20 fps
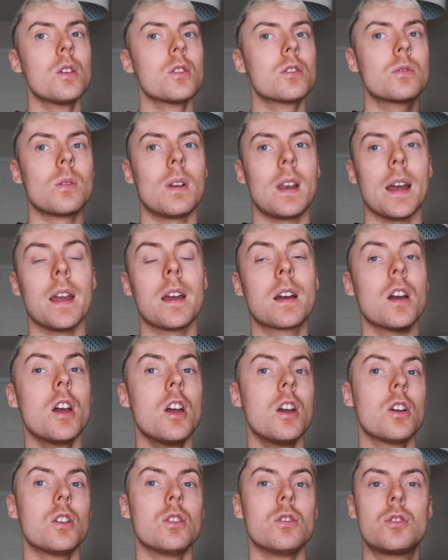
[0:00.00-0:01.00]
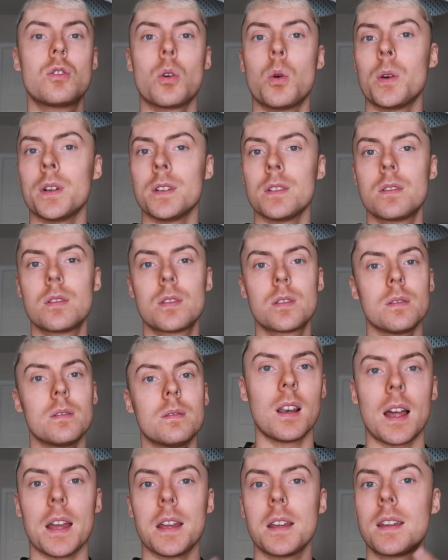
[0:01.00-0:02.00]
So like, don't
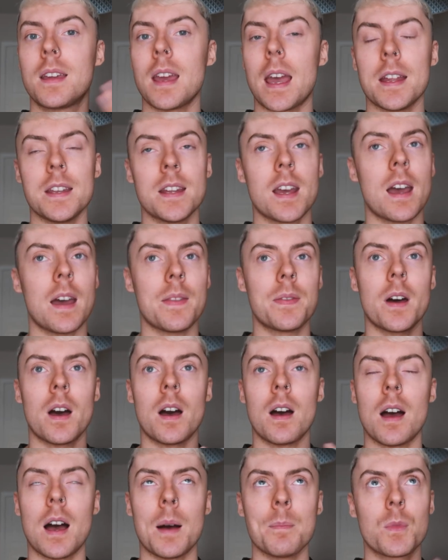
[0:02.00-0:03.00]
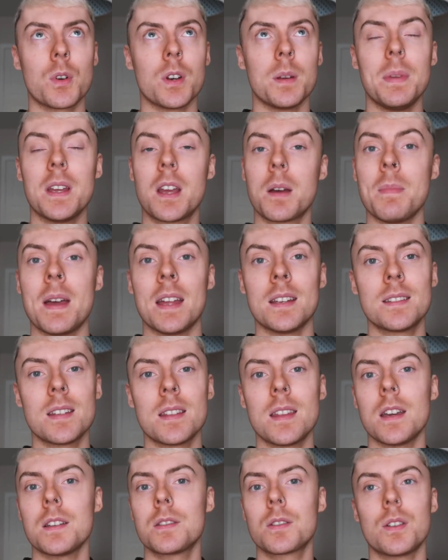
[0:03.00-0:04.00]
like get in your head that I'm gonna be committing
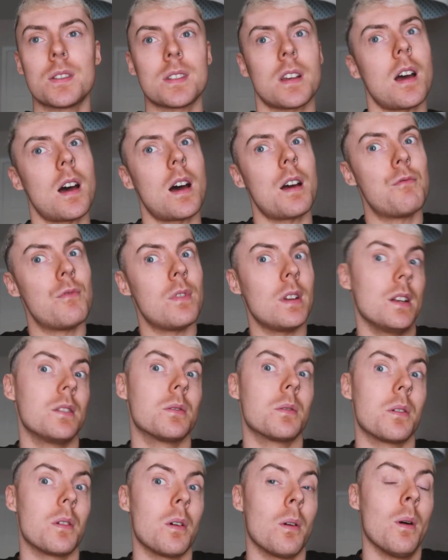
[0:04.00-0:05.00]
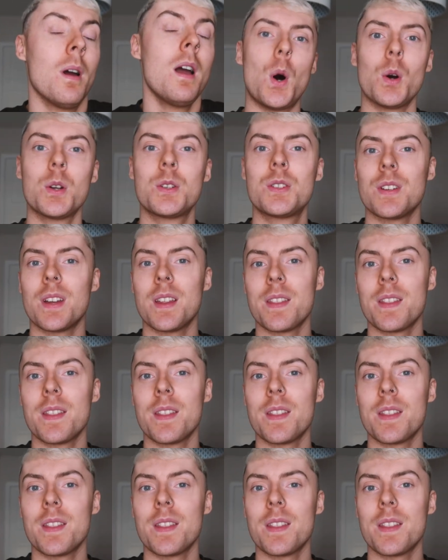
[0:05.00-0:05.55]
to this because I really don't know. But